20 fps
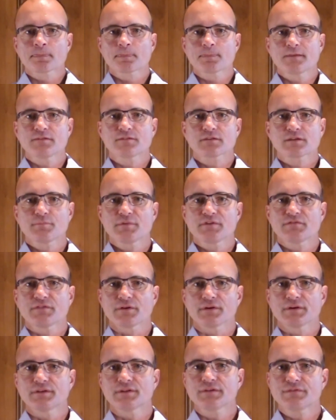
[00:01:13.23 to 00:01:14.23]
this can be
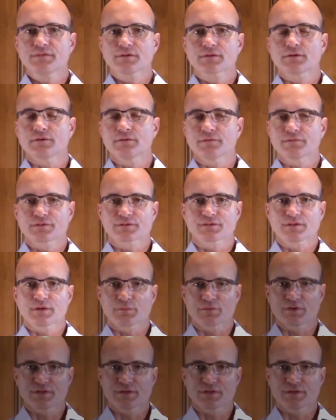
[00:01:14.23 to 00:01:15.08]
very difficult for some